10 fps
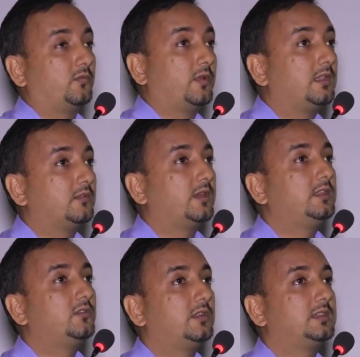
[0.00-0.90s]
when you
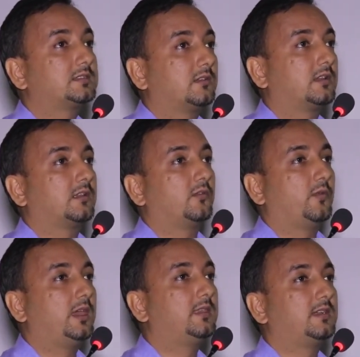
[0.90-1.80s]

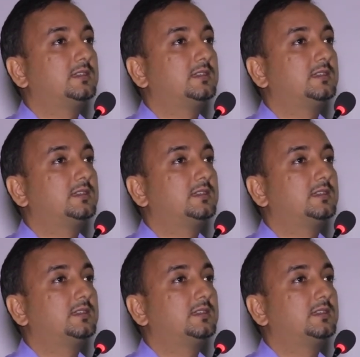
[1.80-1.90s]
weigh the